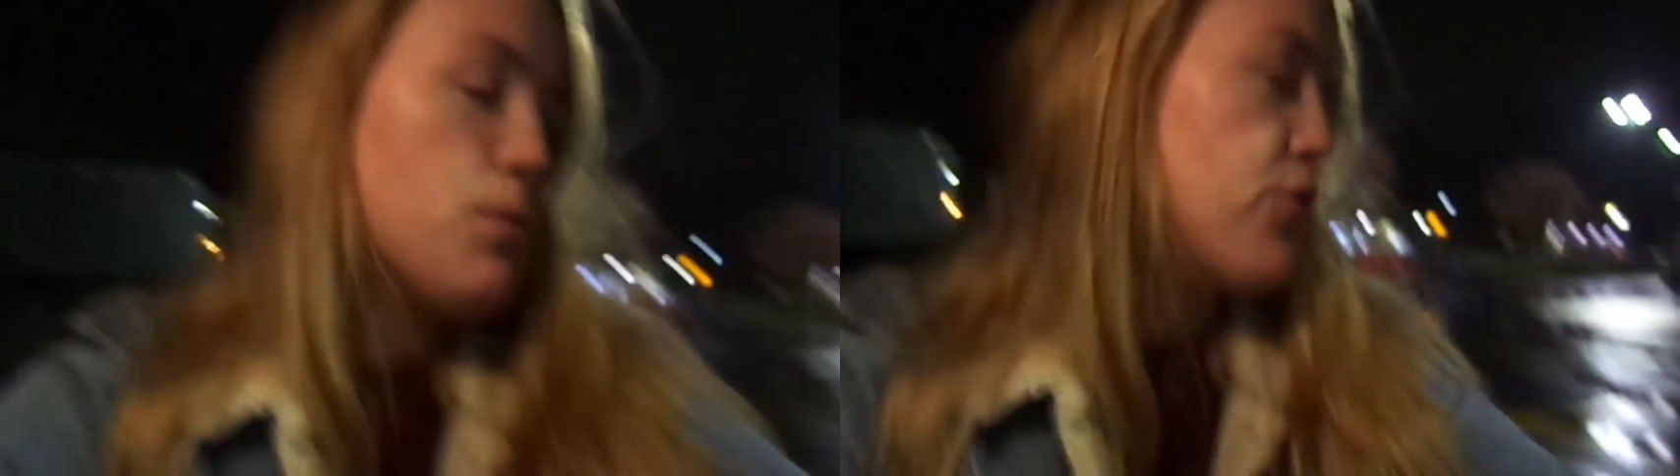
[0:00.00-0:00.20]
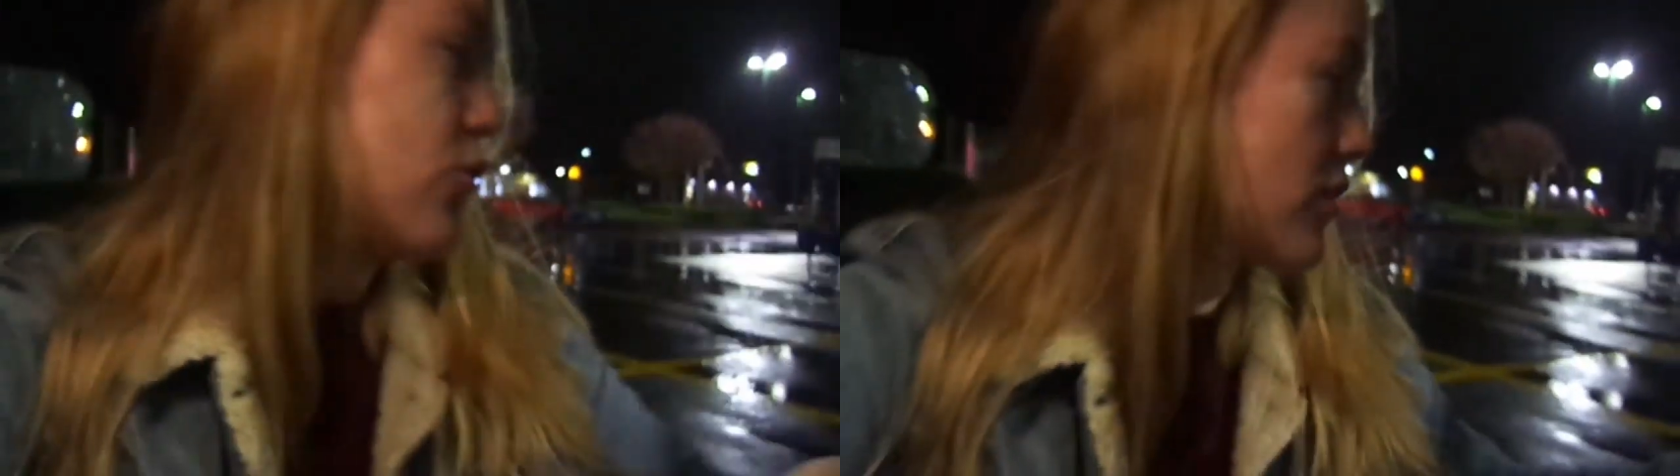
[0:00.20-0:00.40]

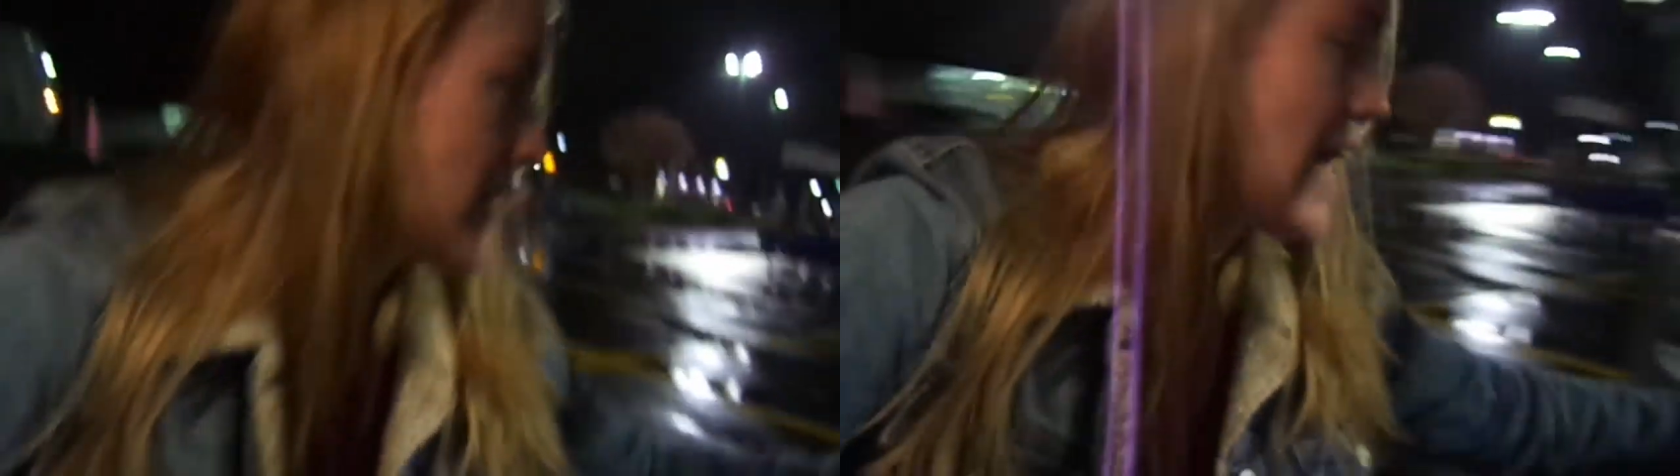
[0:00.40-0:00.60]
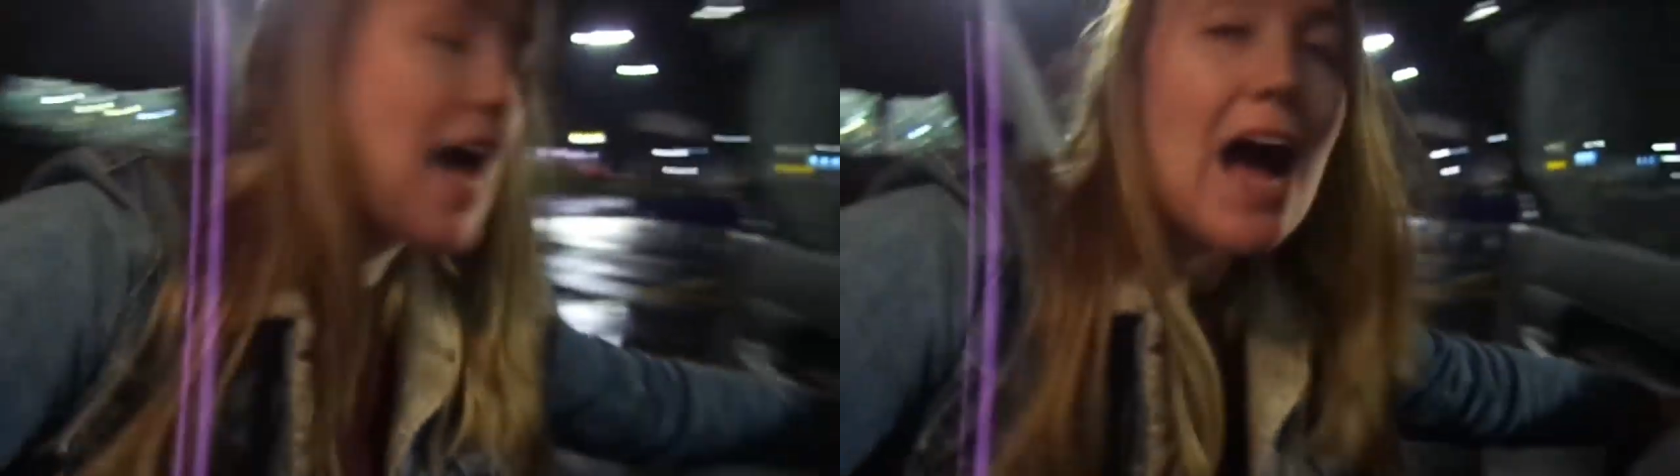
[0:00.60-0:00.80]
before.
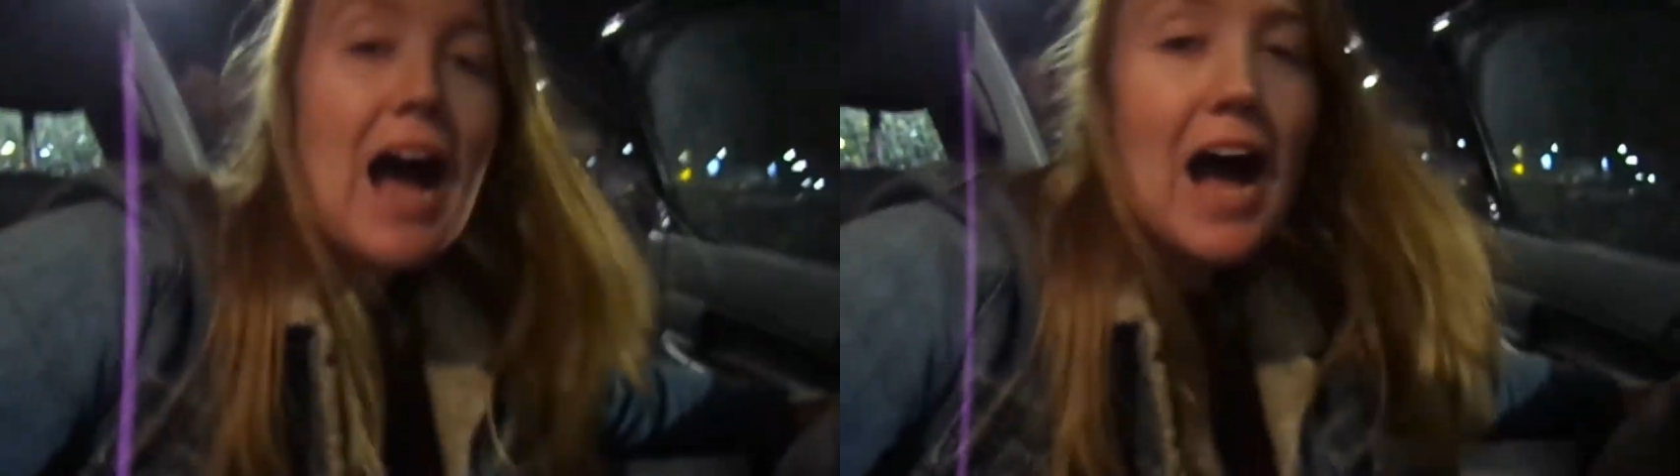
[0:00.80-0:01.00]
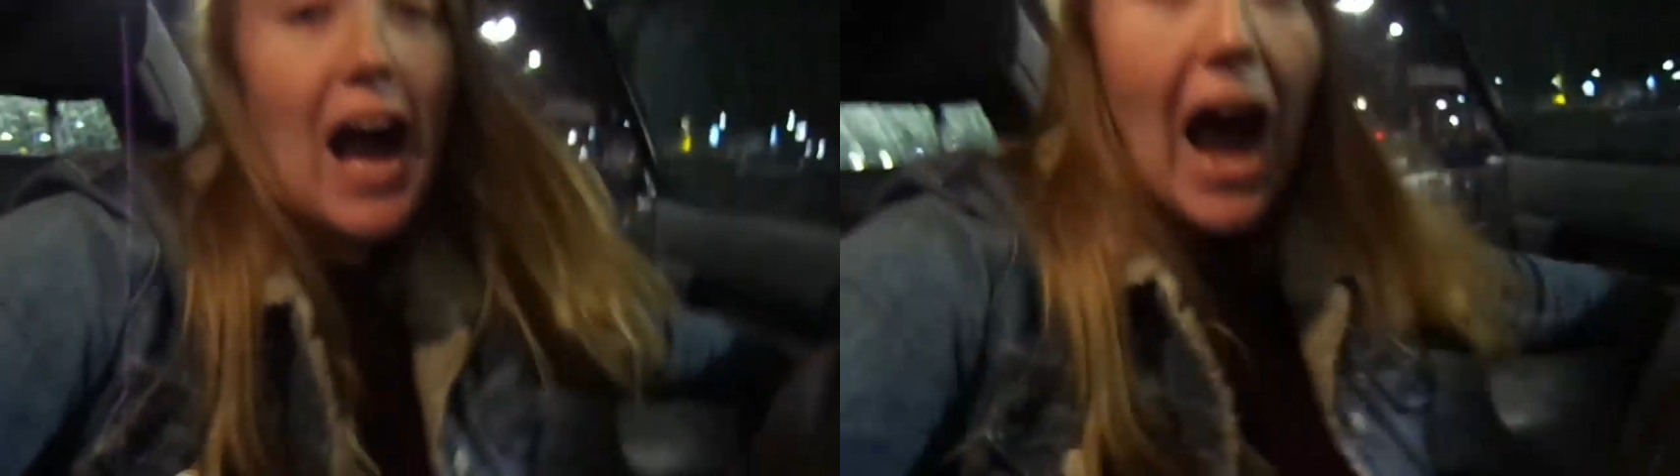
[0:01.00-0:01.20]

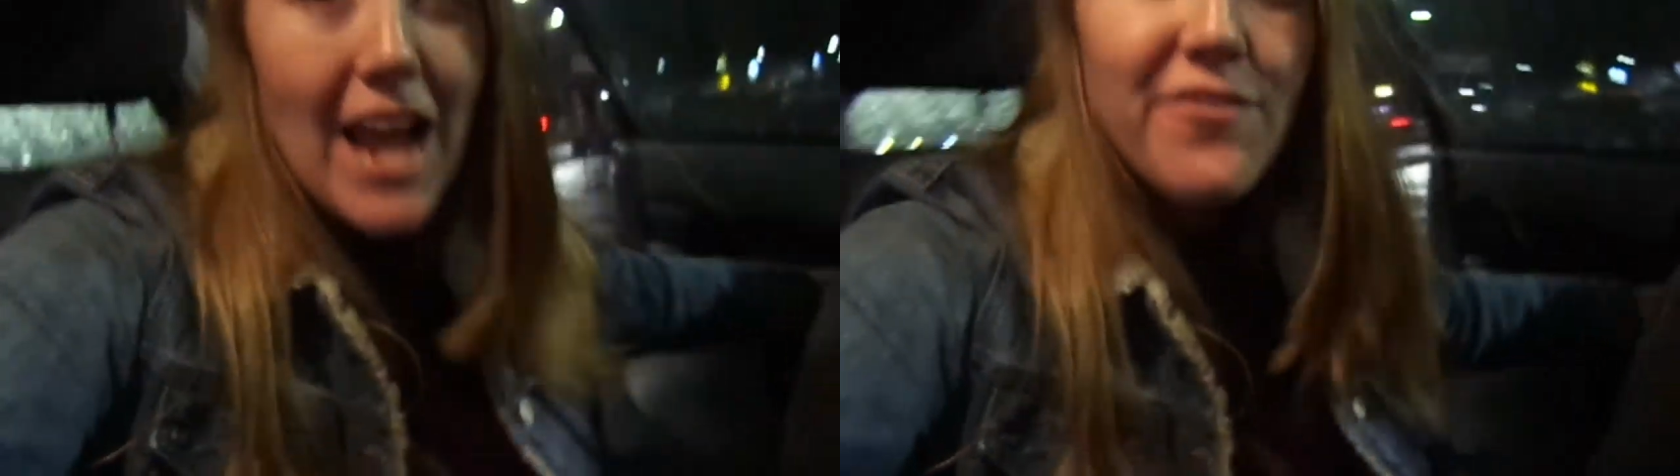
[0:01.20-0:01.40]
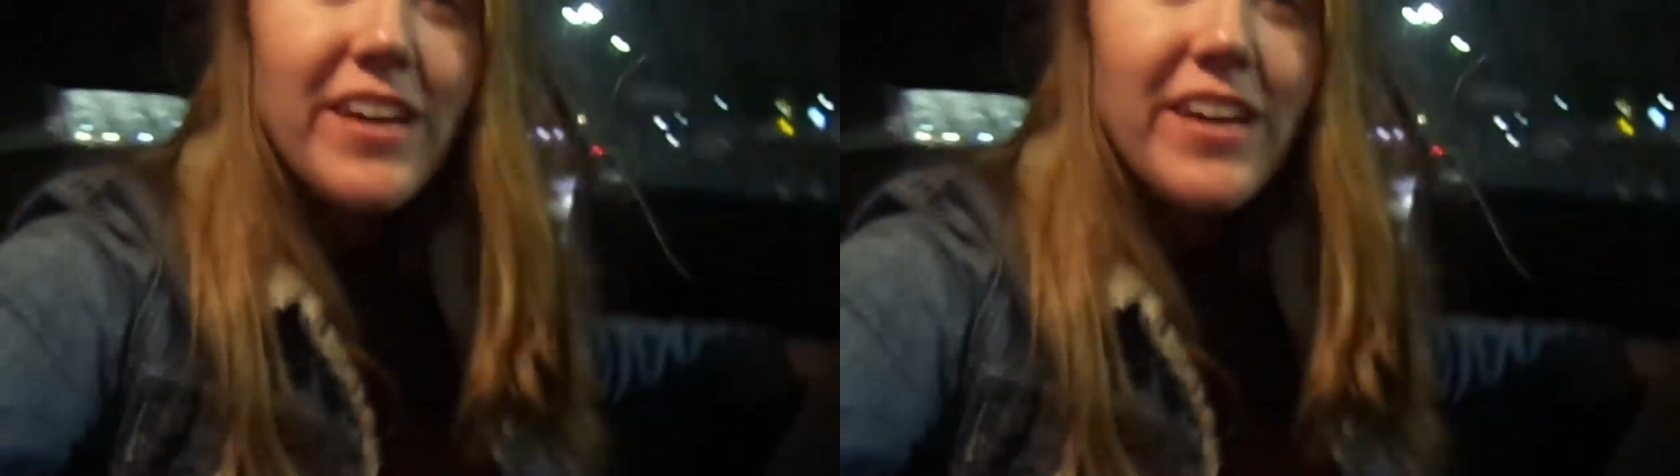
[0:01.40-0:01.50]
I've